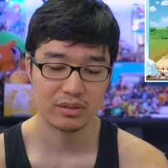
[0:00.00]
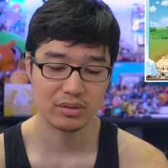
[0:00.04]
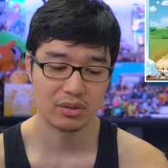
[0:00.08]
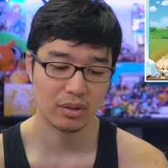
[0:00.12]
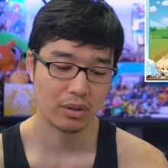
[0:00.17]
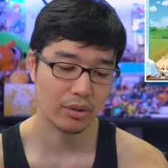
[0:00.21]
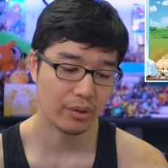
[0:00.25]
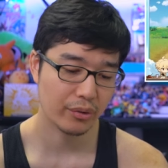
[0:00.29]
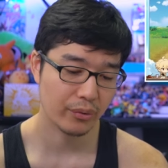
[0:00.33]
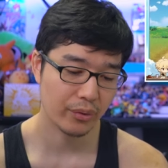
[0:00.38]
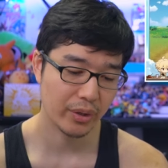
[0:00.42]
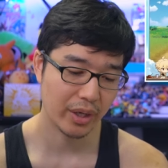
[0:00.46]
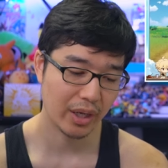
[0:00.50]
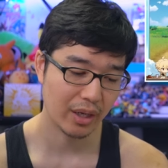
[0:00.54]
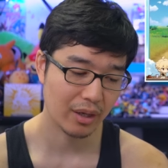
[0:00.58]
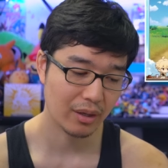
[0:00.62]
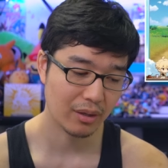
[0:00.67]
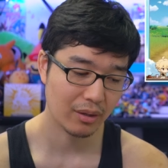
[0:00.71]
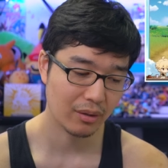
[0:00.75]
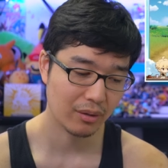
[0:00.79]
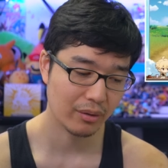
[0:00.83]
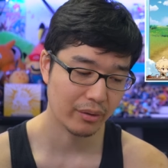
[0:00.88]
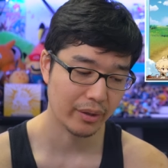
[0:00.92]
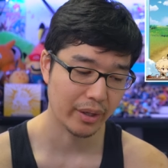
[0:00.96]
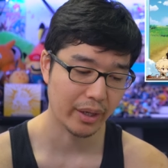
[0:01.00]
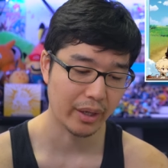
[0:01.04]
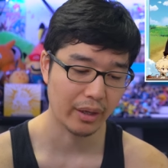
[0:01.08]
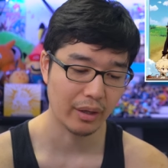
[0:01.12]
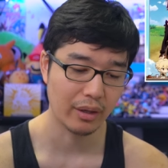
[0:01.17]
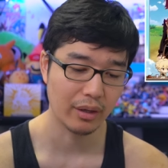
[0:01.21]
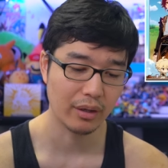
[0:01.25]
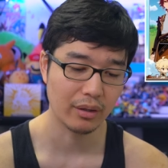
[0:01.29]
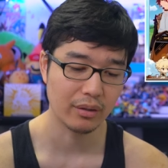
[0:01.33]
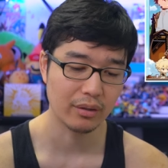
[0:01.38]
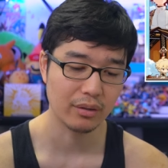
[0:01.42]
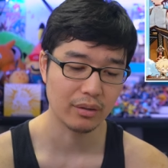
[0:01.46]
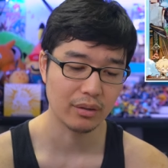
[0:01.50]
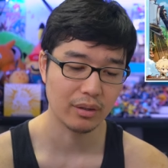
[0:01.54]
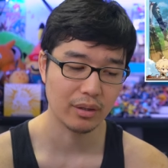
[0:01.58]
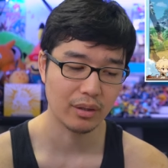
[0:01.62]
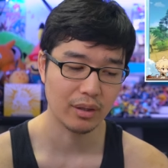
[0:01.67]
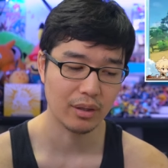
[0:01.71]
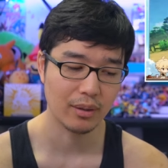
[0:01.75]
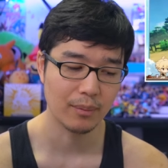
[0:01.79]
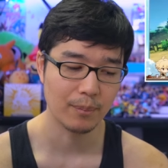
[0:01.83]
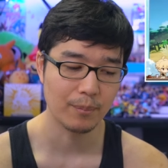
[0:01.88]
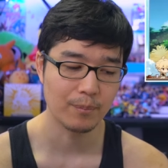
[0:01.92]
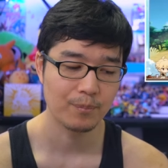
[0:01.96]
Star Rail and,
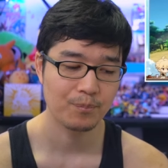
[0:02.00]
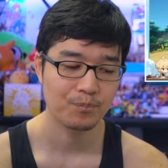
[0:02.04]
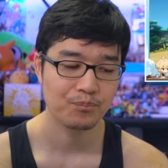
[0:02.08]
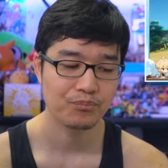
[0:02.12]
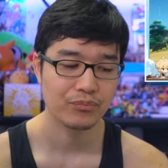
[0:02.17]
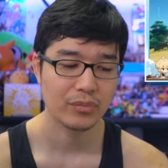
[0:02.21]
um,